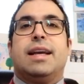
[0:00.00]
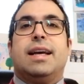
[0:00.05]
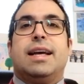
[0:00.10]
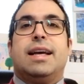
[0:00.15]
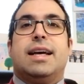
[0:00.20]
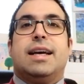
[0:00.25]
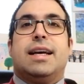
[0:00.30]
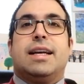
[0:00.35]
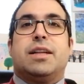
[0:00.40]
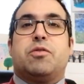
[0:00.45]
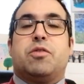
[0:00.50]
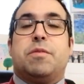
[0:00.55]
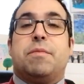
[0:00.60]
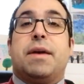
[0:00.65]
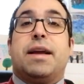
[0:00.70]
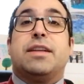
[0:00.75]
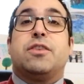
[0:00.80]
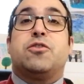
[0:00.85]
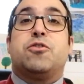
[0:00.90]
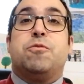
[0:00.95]
It
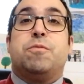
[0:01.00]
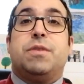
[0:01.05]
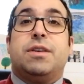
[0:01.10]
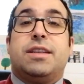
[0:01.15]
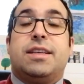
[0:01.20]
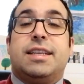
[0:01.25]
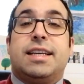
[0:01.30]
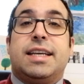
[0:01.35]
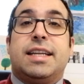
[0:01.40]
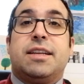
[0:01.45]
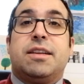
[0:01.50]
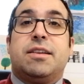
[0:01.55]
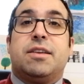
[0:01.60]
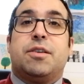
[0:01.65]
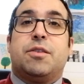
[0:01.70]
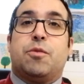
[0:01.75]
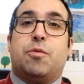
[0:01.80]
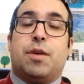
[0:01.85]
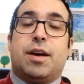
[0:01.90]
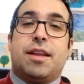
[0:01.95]
remains to be seen
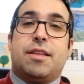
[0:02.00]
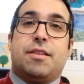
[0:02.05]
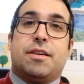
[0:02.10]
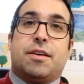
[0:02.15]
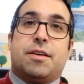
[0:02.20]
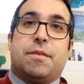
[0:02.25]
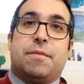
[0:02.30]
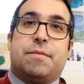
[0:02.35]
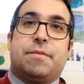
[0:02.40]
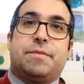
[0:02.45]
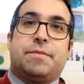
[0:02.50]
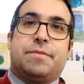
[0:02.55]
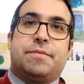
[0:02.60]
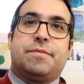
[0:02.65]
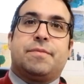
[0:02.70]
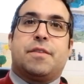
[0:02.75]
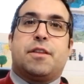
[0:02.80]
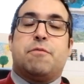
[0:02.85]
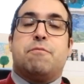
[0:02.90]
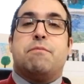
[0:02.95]
whether
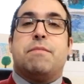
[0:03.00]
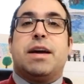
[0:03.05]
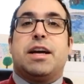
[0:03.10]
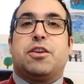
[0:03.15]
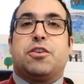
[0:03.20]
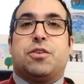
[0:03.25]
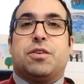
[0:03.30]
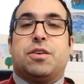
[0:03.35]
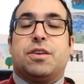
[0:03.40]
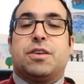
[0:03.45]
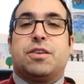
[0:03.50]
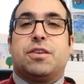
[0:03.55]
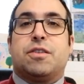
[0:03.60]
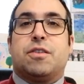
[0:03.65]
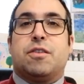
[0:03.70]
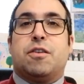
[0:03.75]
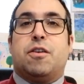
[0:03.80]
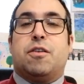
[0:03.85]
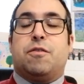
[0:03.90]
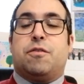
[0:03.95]
the measures
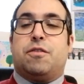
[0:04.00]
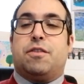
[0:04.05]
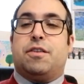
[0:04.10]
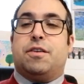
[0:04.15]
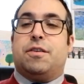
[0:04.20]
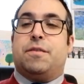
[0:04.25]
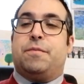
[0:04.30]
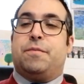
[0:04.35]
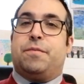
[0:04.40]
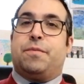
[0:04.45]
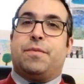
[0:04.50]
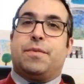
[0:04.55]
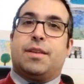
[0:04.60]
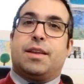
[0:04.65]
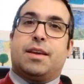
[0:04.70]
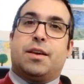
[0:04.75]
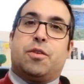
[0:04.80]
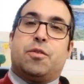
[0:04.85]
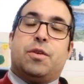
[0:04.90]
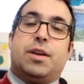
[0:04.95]
of the
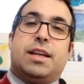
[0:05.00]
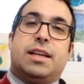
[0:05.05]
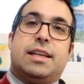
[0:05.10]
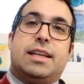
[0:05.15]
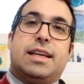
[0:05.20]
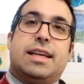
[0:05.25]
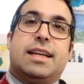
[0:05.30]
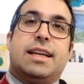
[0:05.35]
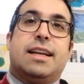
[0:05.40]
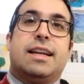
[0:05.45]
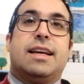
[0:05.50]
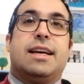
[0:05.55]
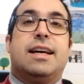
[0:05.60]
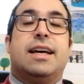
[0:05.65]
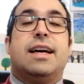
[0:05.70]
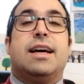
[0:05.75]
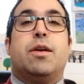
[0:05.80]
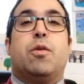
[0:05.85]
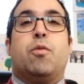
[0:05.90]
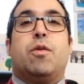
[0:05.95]
Green Deal
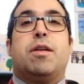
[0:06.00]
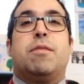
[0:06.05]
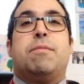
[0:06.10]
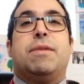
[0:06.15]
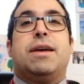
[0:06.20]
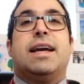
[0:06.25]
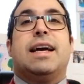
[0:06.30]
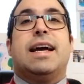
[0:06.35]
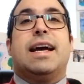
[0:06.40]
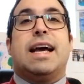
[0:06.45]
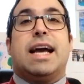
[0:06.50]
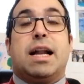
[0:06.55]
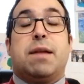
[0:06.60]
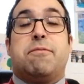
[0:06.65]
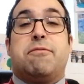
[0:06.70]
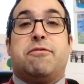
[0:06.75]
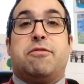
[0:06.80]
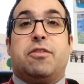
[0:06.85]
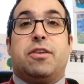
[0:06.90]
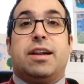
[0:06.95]
will be
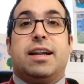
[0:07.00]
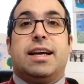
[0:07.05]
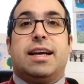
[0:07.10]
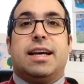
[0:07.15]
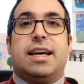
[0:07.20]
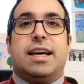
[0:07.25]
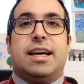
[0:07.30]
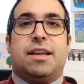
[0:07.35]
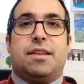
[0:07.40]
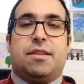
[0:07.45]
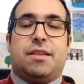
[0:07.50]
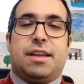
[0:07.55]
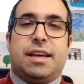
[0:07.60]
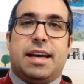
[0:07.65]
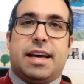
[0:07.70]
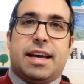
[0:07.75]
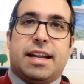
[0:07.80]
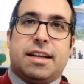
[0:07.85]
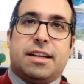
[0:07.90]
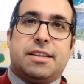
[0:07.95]
helpful at the
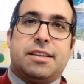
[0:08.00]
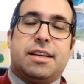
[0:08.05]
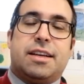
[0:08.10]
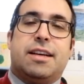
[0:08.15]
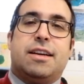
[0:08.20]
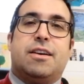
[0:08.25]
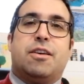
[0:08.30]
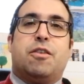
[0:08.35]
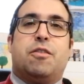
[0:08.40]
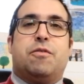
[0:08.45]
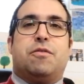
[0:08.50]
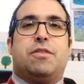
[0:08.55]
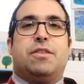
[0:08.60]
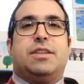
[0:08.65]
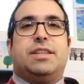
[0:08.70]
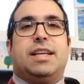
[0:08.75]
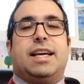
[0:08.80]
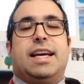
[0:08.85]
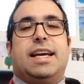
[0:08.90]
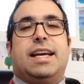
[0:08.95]
end of the day